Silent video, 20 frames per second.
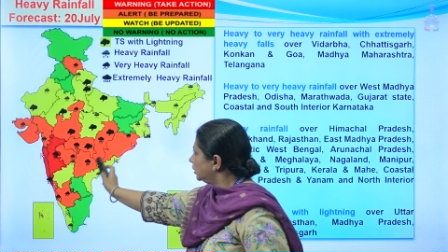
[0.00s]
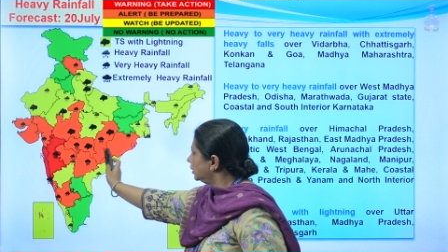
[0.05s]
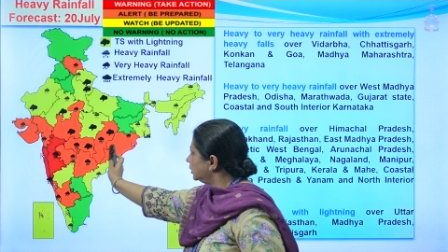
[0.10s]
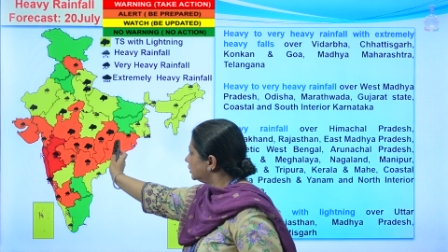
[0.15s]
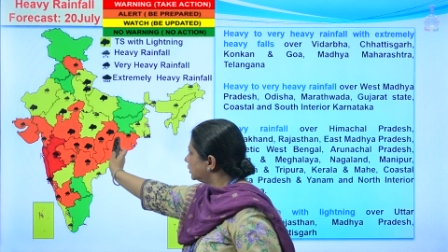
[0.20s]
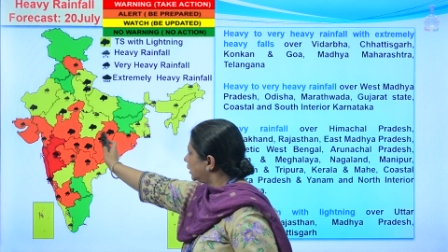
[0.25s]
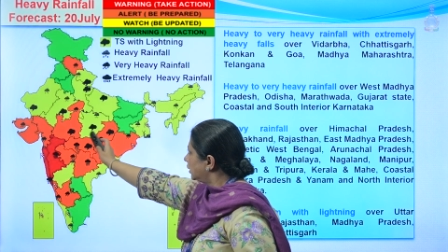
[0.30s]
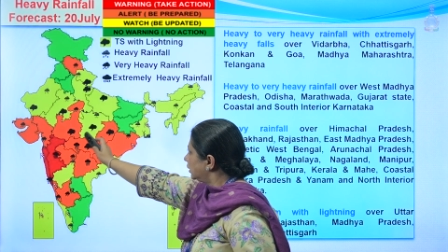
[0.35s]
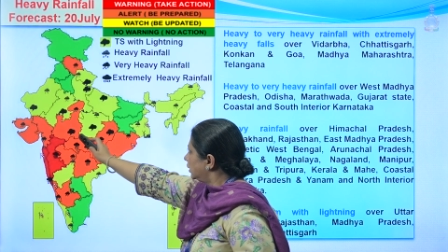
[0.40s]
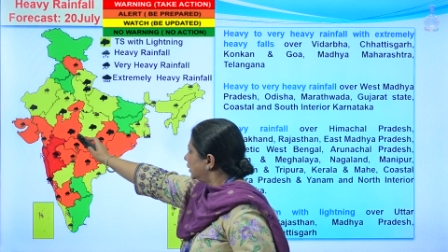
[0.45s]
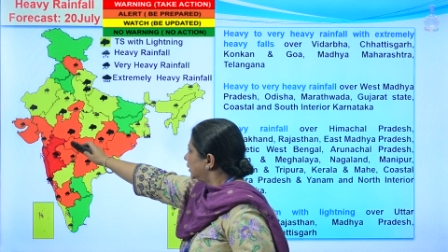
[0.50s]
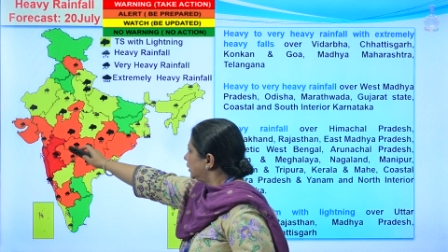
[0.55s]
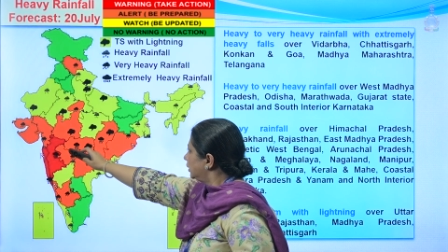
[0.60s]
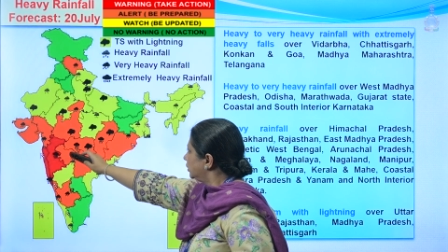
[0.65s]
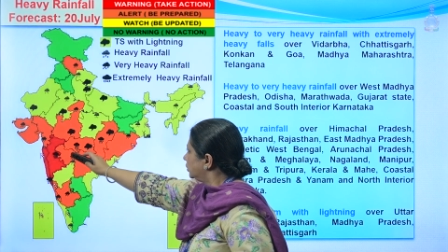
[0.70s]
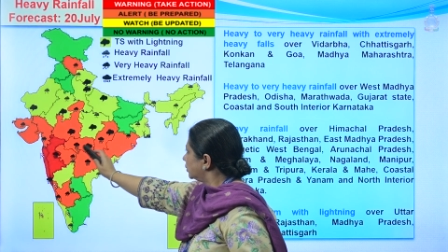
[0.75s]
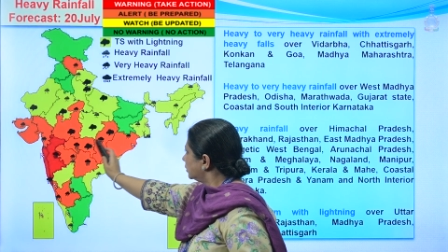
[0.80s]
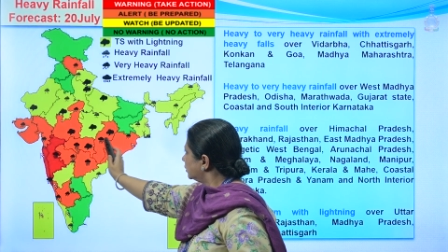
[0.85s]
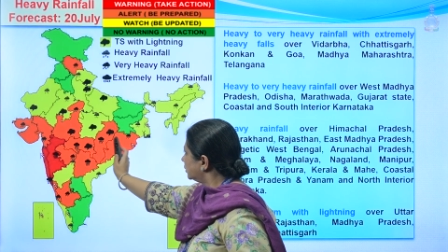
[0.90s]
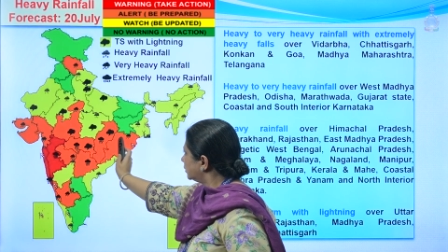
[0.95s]
these are the
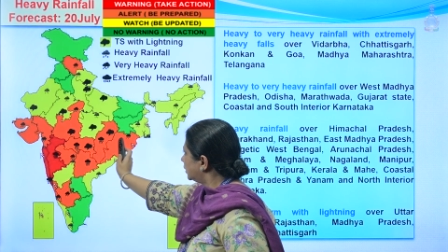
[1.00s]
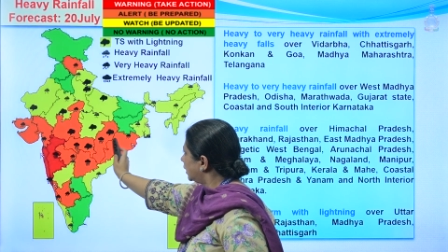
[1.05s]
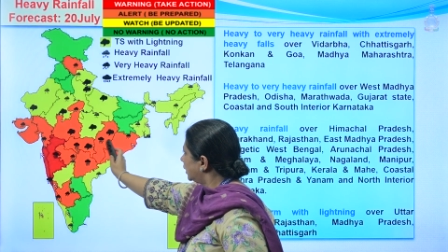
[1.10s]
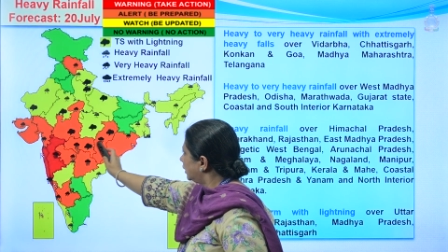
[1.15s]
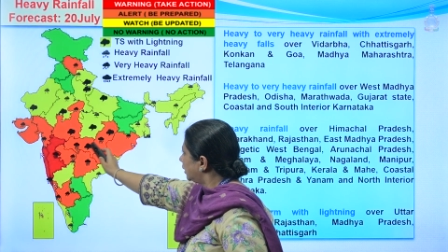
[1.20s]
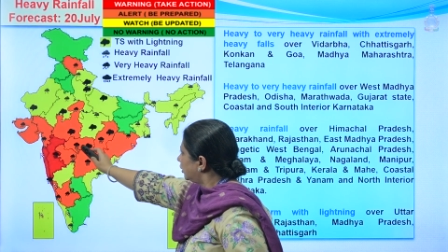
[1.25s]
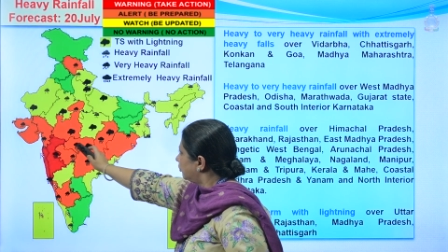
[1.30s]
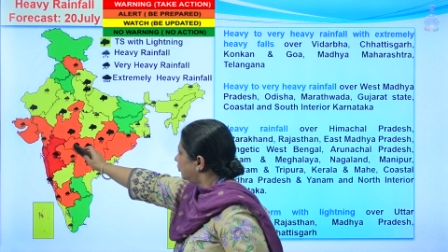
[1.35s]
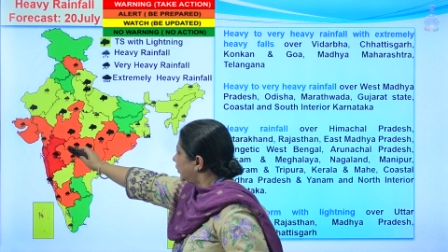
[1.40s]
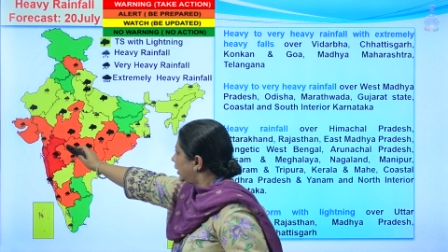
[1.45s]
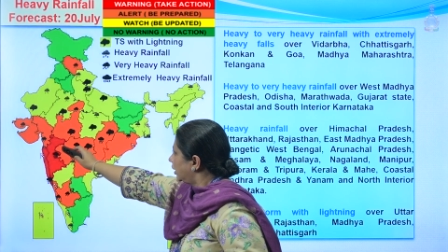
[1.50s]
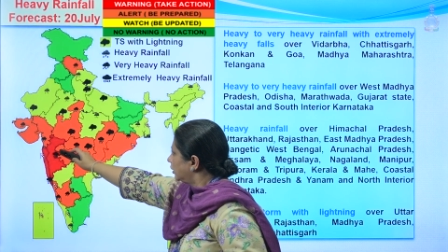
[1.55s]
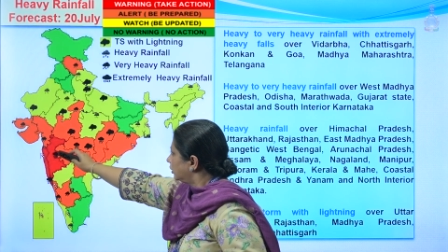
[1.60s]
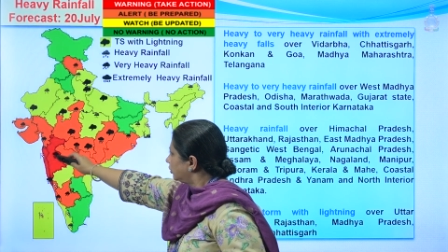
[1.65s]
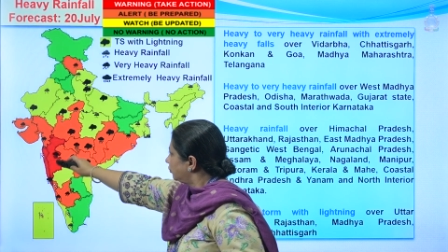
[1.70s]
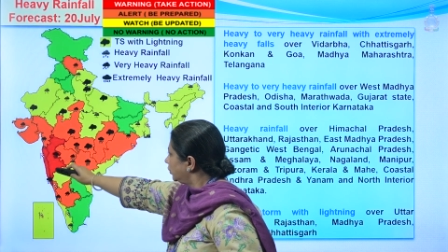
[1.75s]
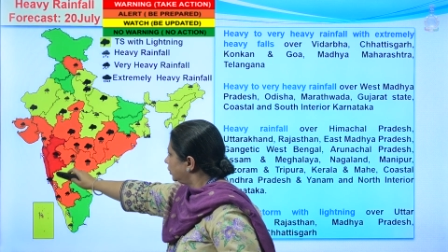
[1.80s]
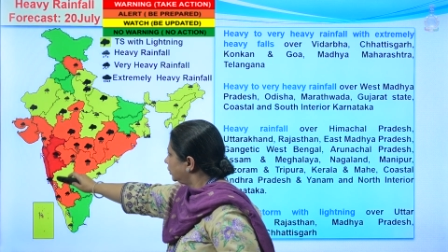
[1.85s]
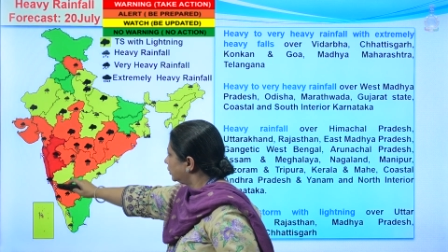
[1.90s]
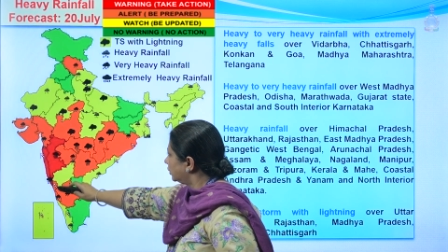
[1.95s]
regions that are
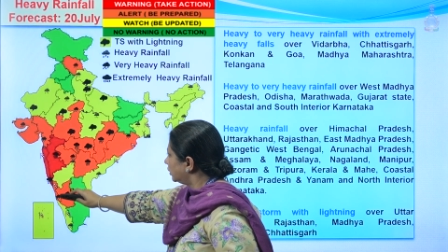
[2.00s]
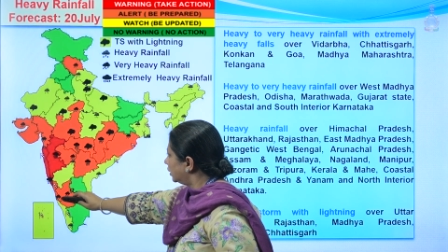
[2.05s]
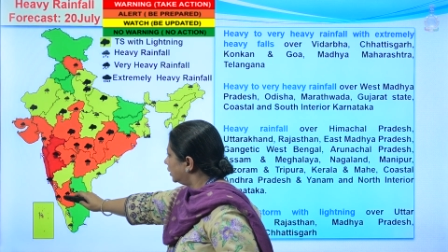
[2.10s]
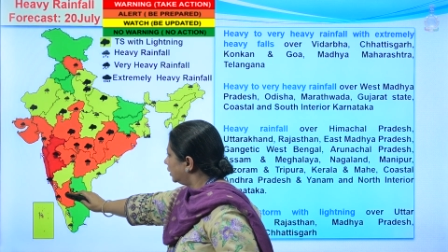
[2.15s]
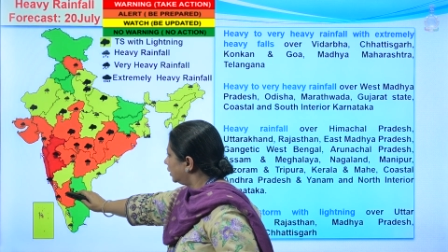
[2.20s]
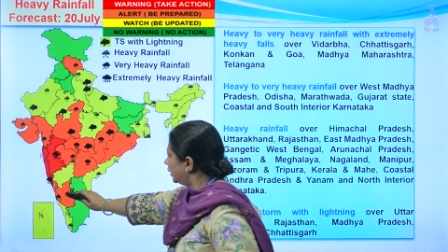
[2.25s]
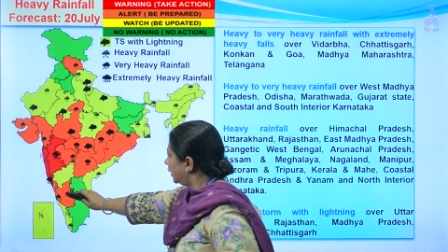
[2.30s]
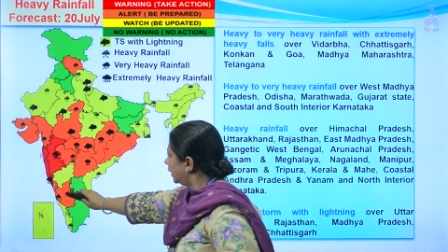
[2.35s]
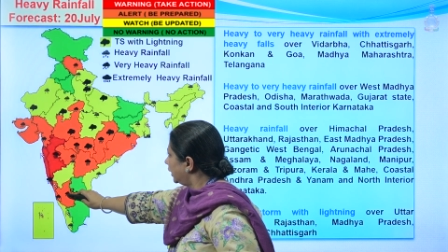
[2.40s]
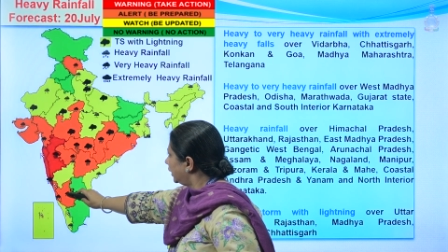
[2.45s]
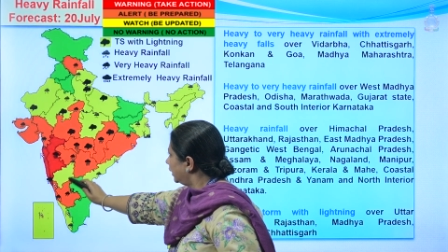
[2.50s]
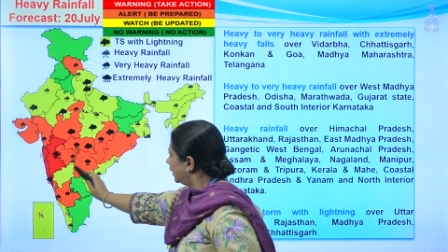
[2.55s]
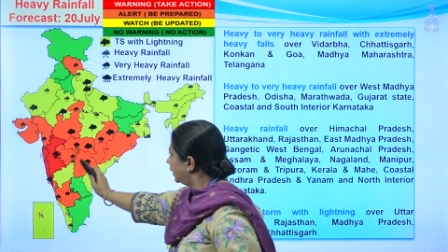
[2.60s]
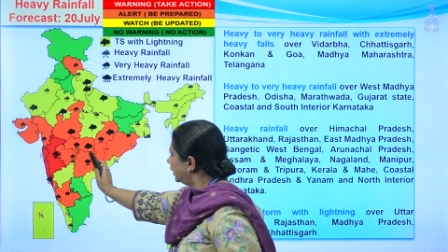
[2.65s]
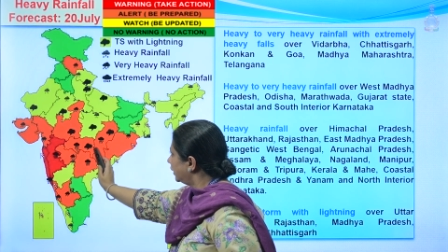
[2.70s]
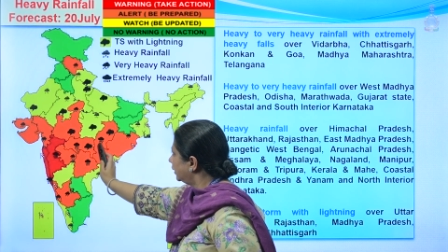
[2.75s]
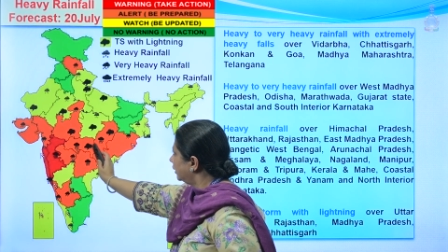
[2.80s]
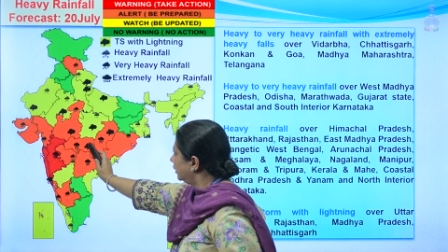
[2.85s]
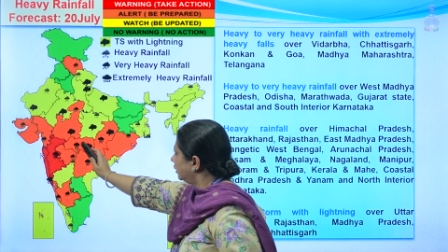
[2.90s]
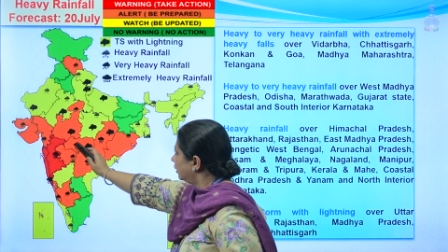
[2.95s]
marked with red
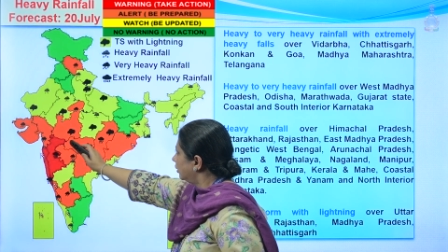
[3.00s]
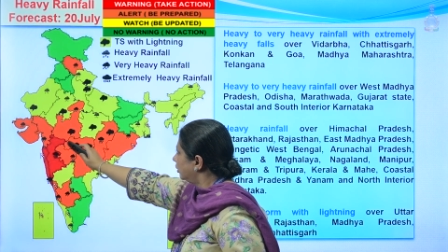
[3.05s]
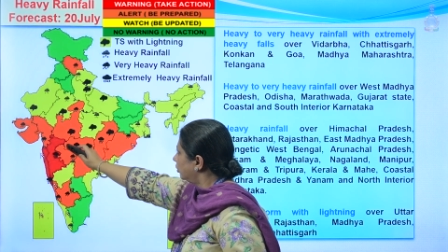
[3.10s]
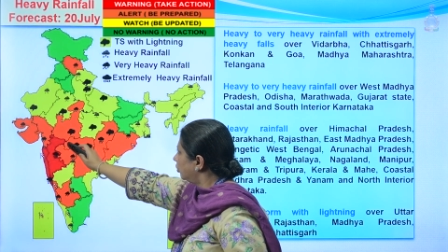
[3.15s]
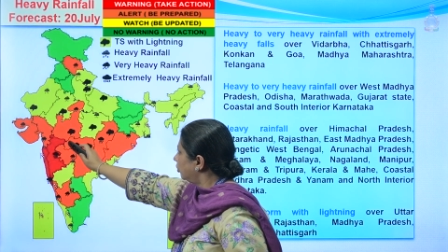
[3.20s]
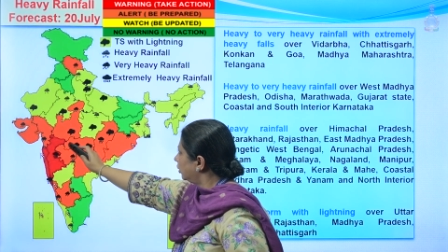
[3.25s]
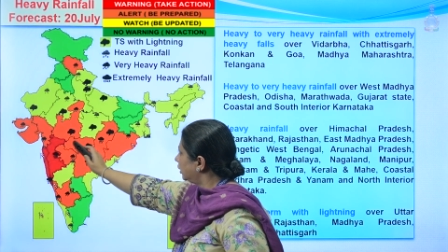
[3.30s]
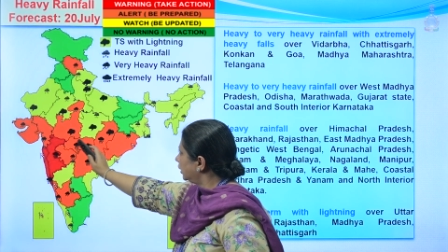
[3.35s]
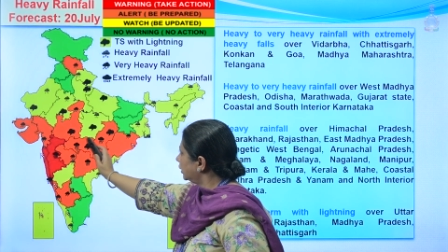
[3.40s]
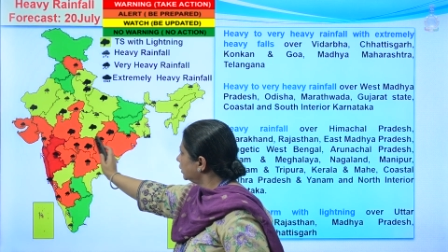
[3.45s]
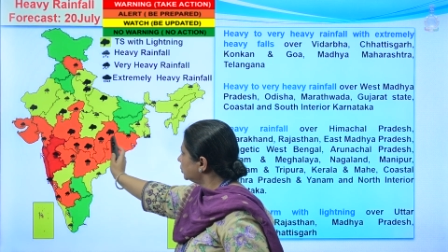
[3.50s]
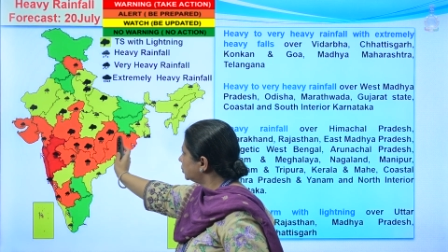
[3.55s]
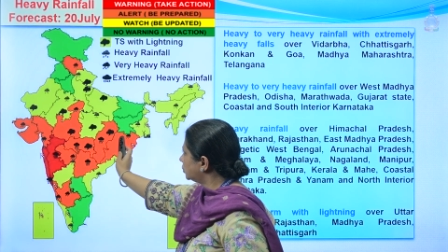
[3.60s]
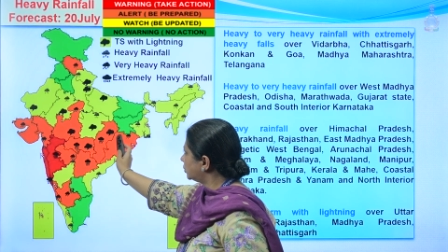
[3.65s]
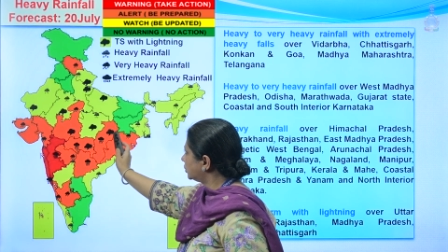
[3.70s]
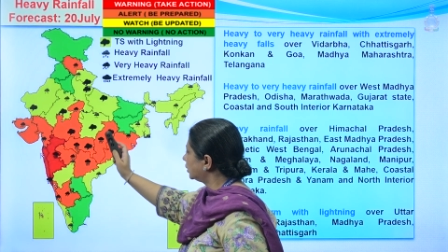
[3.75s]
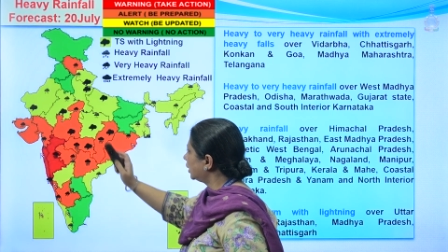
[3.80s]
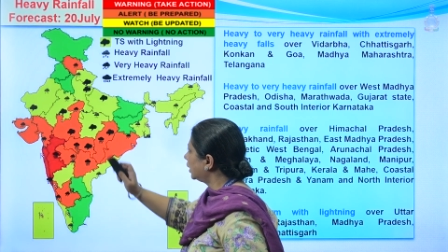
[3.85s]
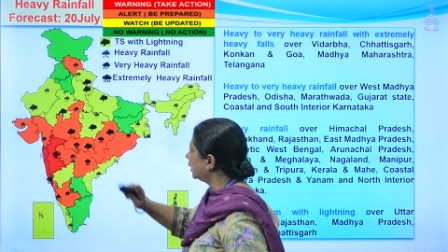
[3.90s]
and orange,